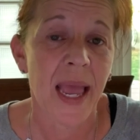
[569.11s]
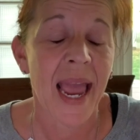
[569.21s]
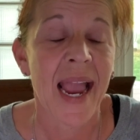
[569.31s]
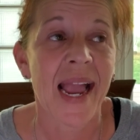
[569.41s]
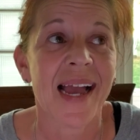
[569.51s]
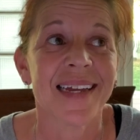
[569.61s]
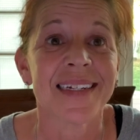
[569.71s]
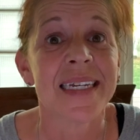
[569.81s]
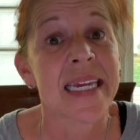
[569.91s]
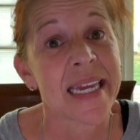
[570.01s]
and
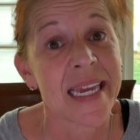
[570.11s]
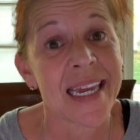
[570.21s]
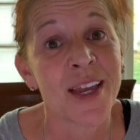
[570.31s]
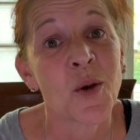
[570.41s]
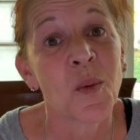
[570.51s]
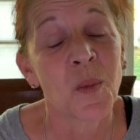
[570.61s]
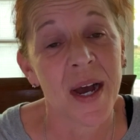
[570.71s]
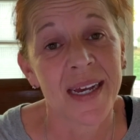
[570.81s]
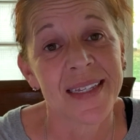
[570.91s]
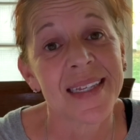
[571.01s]
he
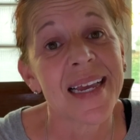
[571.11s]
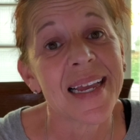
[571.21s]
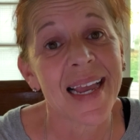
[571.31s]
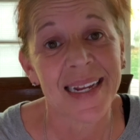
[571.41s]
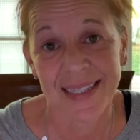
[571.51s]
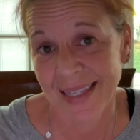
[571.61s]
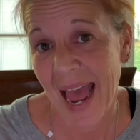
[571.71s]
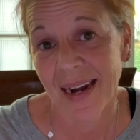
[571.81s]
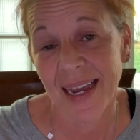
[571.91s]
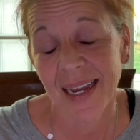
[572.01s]
was ecstatic.